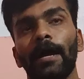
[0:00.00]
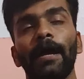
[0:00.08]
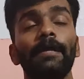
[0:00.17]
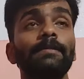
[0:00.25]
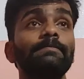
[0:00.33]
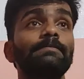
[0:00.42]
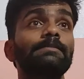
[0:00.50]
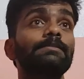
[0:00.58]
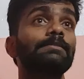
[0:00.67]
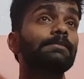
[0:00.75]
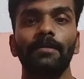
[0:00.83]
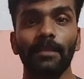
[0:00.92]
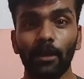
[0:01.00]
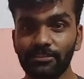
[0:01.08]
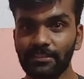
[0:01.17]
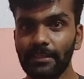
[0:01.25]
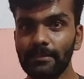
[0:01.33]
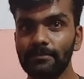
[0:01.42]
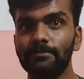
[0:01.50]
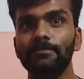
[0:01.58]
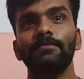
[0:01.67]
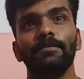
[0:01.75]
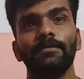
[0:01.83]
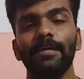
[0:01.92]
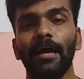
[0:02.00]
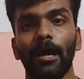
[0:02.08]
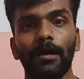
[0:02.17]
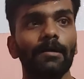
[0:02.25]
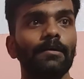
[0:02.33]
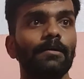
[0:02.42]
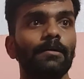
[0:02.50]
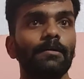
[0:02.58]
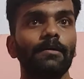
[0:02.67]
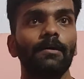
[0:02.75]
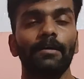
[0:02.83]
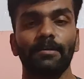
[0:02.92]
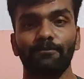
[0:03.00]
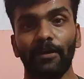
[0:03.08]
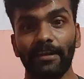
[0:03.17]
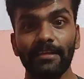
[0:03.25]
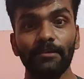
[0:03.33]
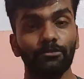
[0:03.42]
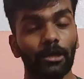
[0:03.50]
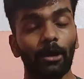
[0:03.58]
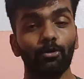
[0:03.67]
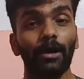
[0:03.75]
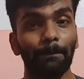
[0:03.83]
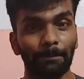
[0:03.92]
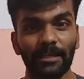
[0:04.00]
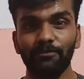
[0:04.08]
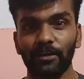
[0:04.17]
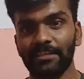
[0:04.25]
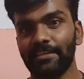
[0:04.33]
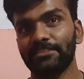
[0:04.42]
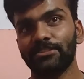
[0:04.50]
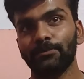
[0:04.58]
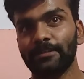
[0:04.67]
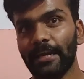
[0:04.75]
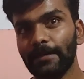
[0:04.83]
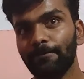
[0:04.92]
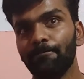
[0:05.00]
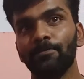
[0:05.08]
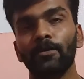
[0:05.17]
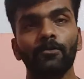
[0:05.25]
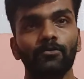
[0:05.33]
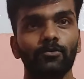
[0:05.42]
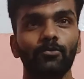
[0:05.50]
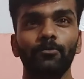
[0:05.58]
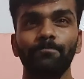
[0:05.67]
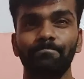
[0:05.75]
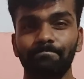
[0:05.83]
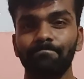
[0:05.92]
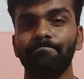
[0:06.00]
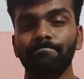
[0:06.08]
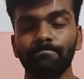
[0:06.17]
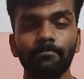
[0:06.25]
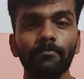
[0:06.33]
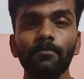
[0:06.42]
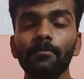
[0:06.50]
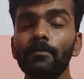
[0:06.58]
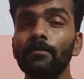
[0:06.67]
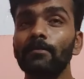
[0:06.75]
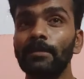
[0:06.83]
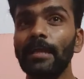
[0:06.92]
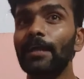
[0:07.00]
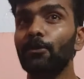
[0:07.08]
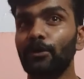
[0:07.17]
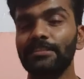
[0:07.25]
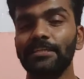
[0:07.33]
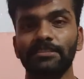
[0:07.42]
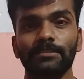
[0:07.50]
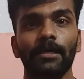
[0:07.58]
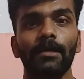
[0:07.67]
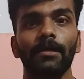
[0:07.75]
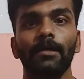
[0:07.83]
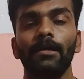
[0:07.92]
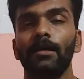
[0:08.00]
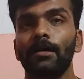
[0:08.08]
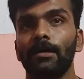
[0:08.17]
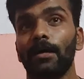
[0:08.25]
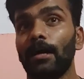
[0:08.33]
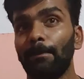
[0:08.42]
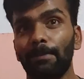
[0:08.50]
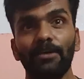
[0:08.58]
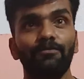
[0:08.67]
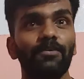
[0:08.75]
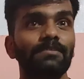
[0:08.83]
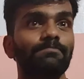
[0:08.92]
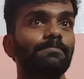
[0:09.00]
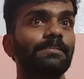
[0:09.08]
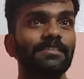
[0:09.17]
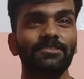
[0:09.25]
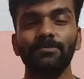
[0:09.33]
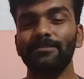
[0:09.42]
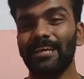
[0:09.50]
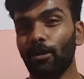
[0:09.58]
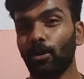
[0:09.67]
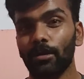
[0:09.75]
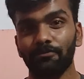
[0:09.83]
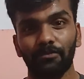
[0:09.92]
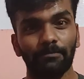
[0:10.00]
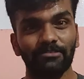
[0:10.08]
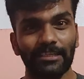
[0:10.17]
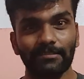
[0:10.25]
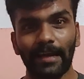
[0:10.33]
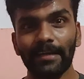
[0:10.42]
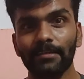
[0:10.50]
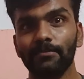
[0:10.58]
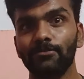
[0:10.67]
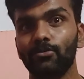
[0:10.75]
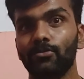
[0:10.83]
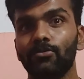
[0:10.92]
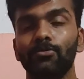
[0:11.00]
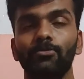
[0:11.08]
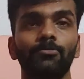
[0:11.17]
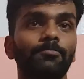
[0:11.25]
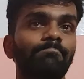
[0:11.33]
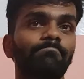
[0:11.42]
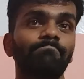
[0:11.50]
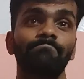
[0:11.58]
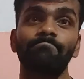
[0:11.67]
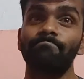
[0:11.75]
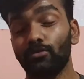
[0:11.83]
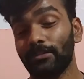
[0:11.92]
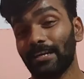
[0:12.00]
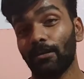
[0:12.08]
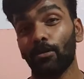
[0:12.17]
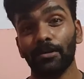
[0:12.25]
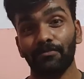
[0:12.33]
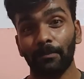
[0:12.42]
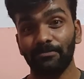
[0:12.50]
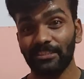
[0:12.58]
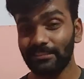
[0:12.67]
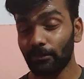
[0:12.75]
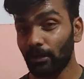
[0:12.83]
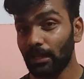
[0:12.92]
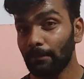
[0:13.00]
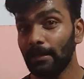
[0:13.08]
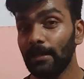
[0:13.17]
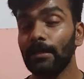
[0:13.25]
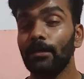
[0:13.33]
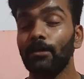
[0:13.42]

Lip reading: And the last thing is, yeah, and finally you have to apply for internships, right? So yeah, you can just apply for internship. There are a lot of websites, right? So there are a lot of websites available,